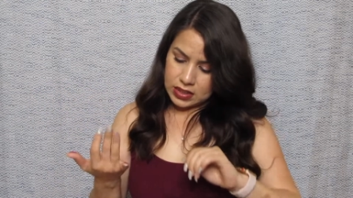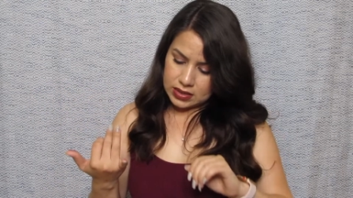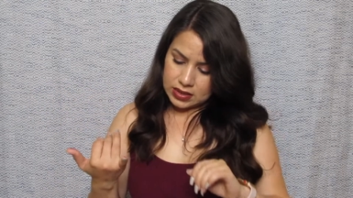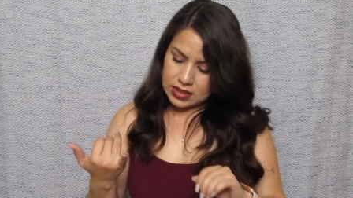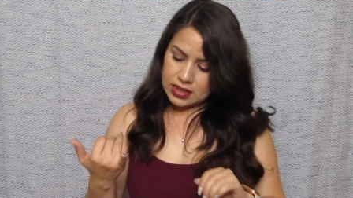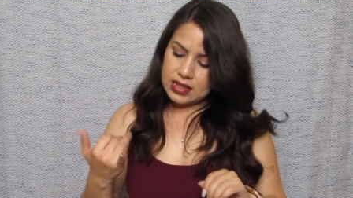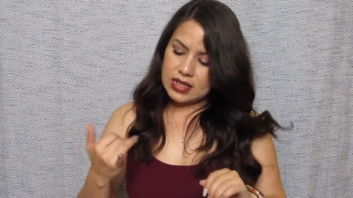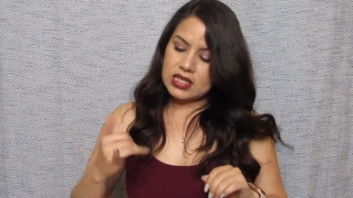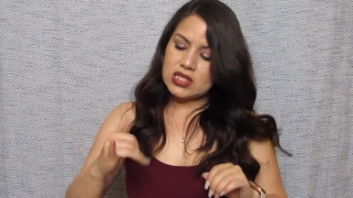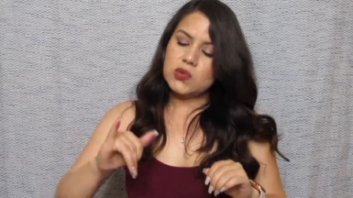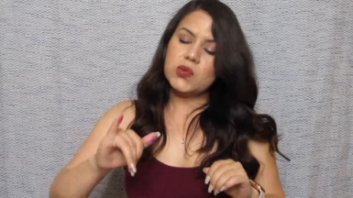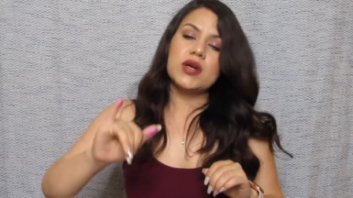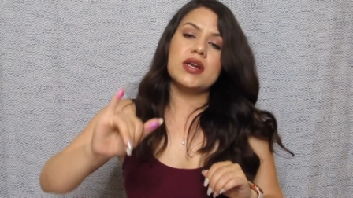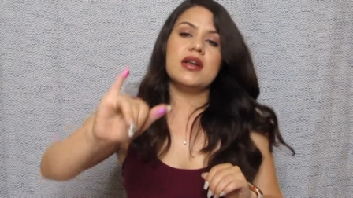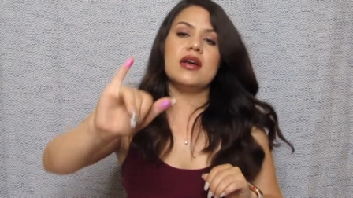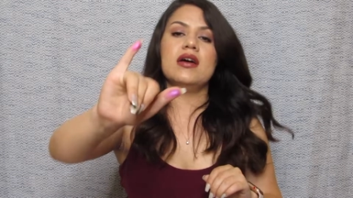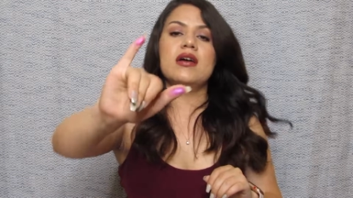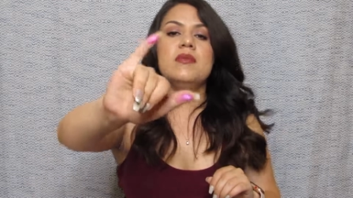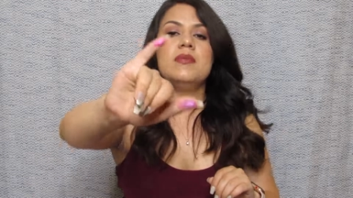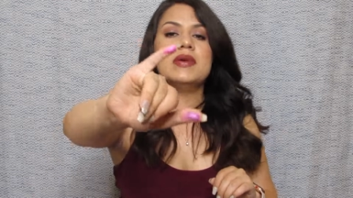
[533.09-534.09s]
The next
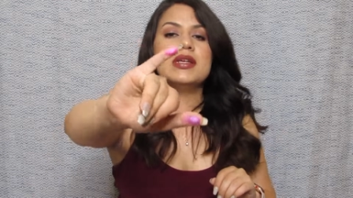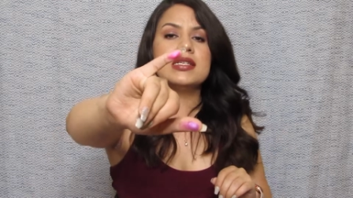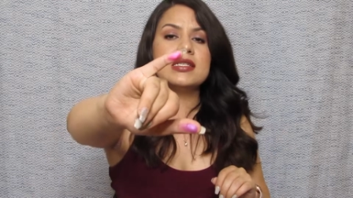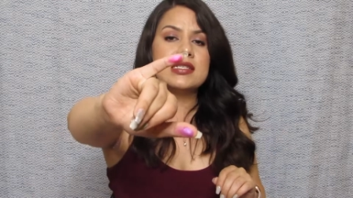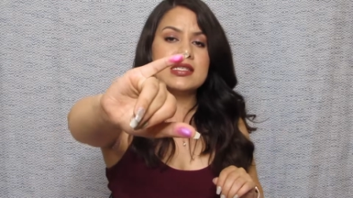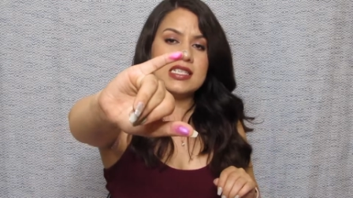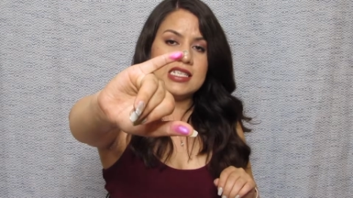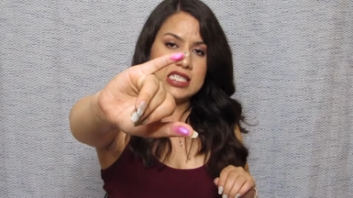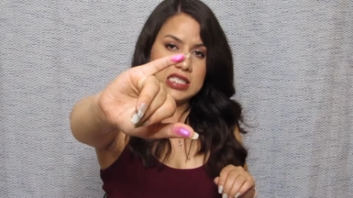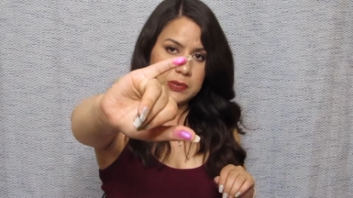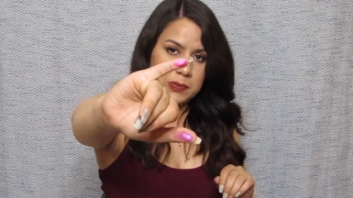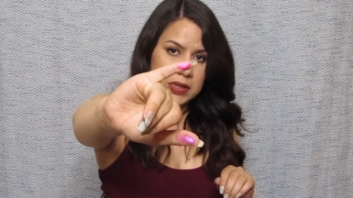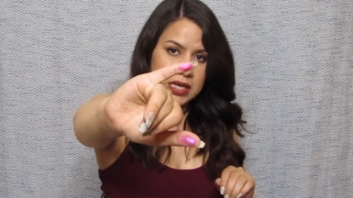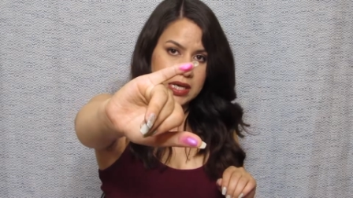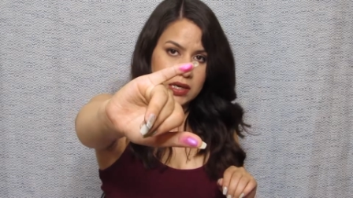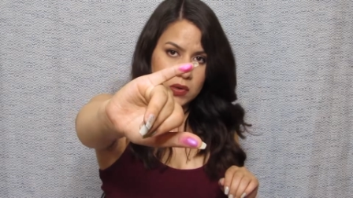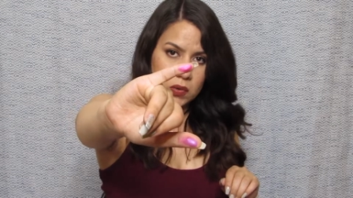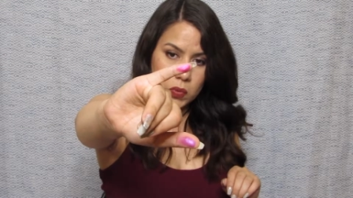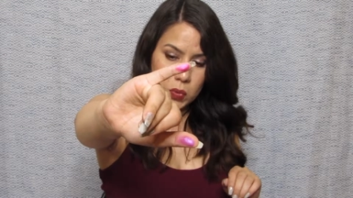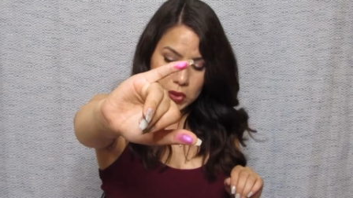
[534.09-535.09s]
one up is this
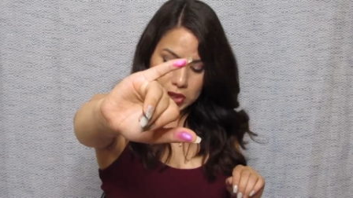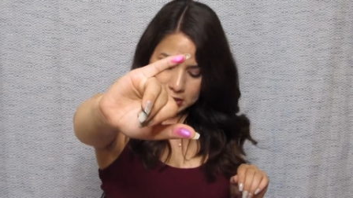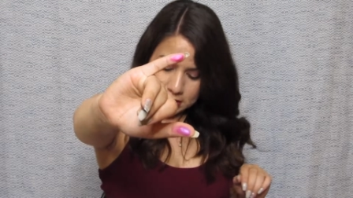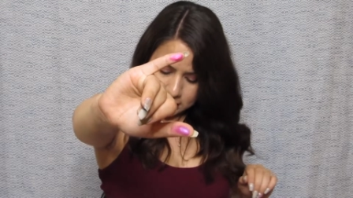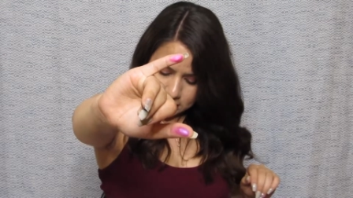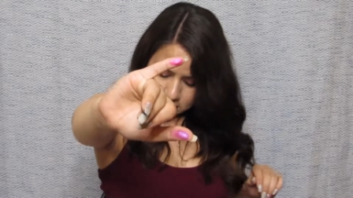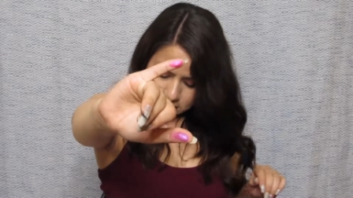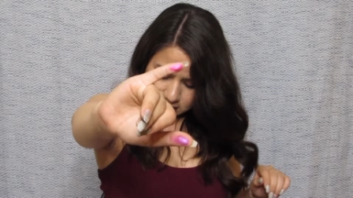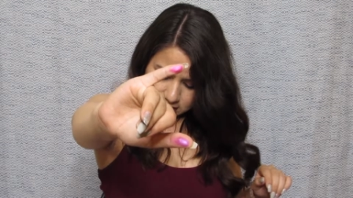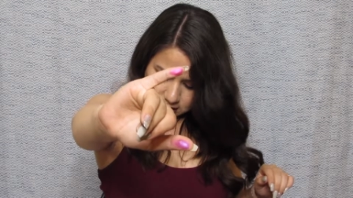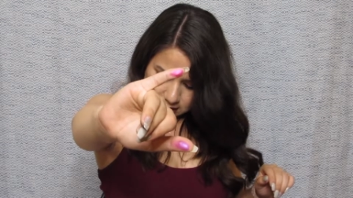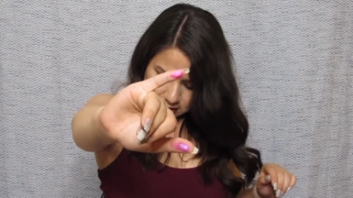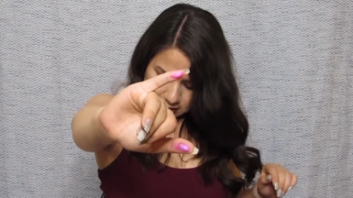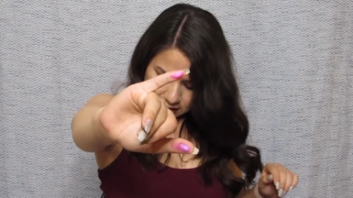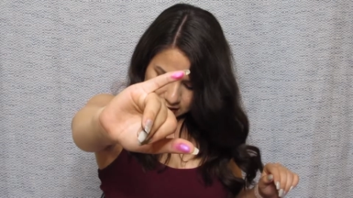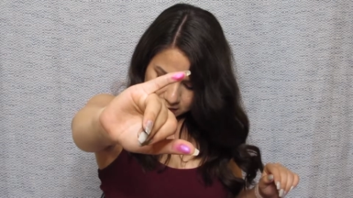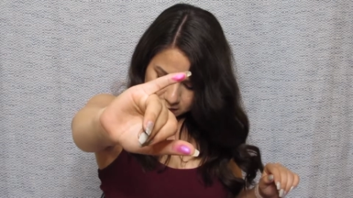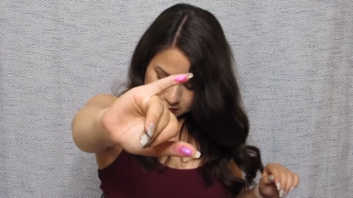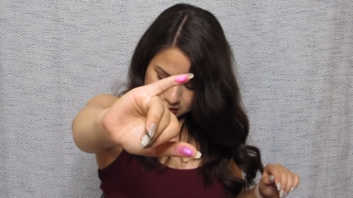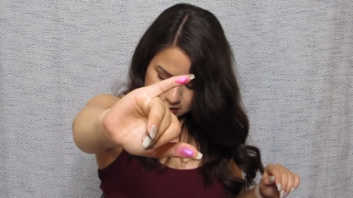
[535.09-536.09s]
pink one. This
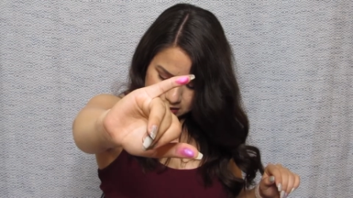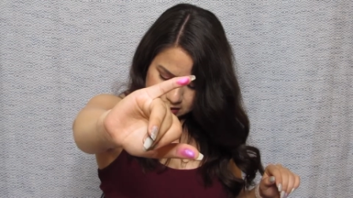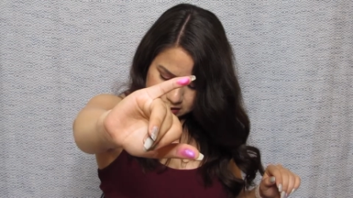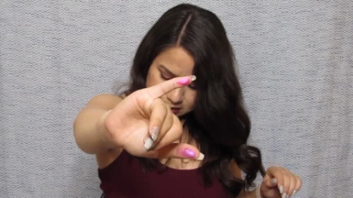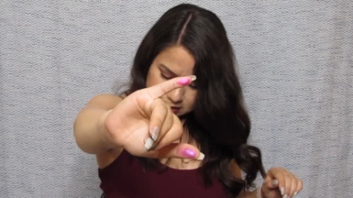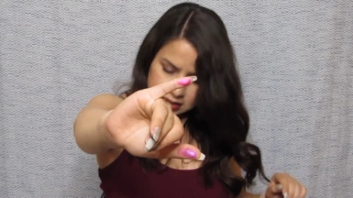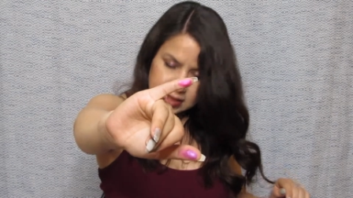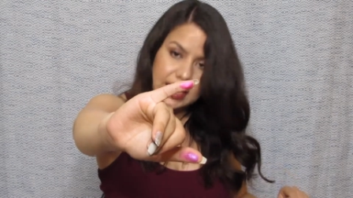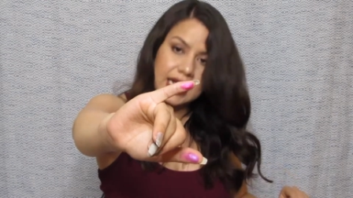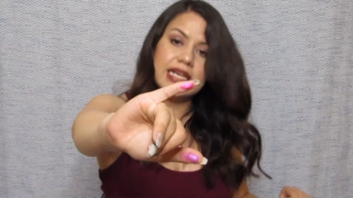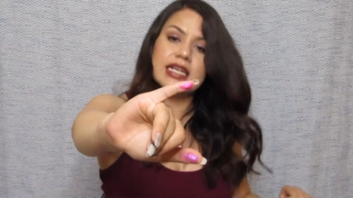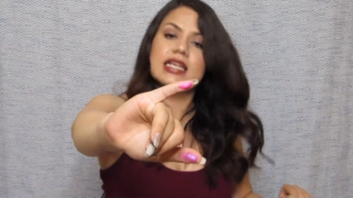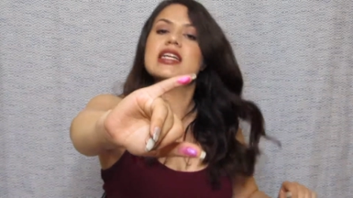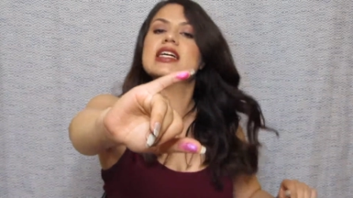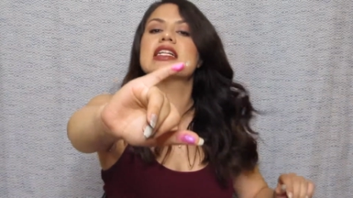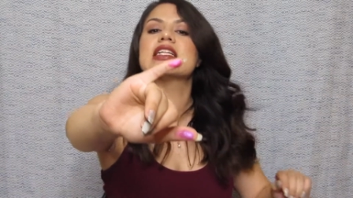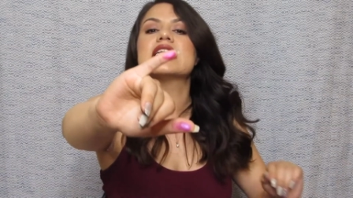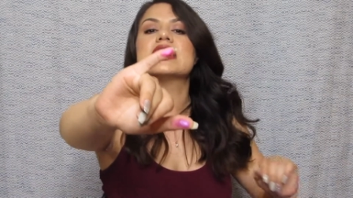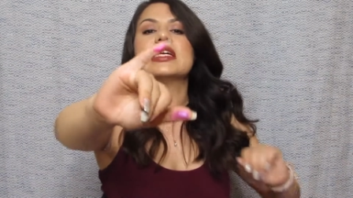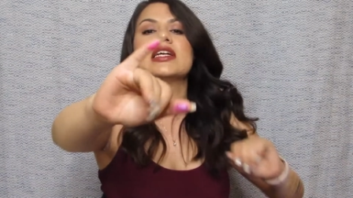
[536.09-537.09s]
name is Line
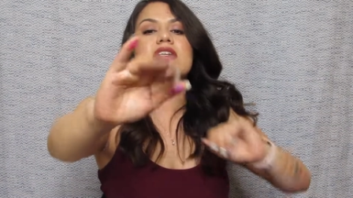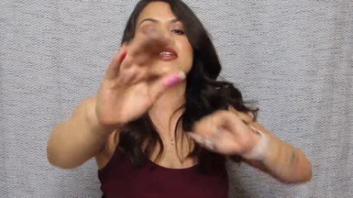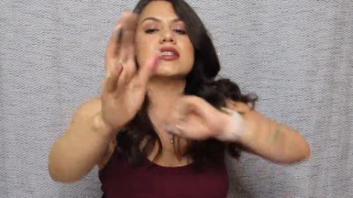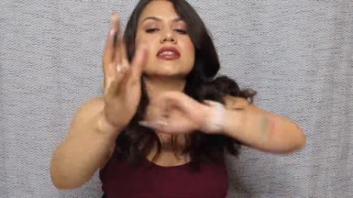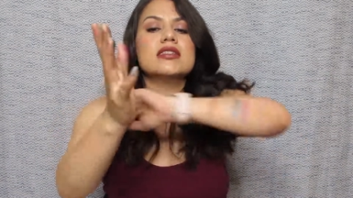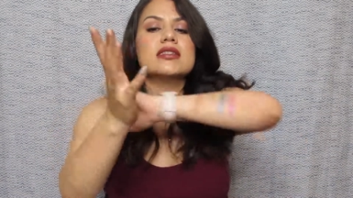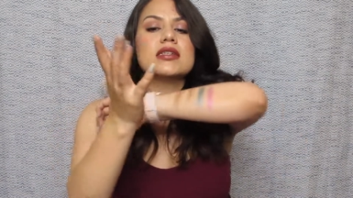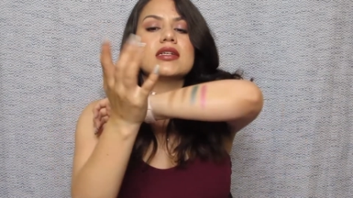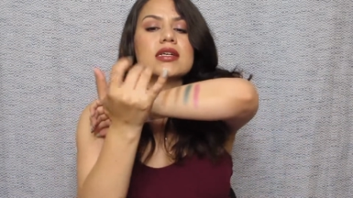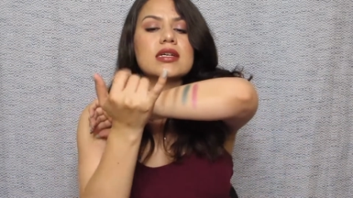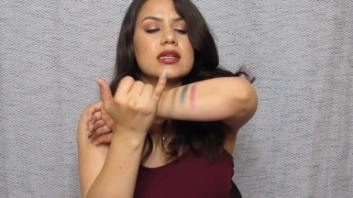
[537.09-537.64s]
Clear.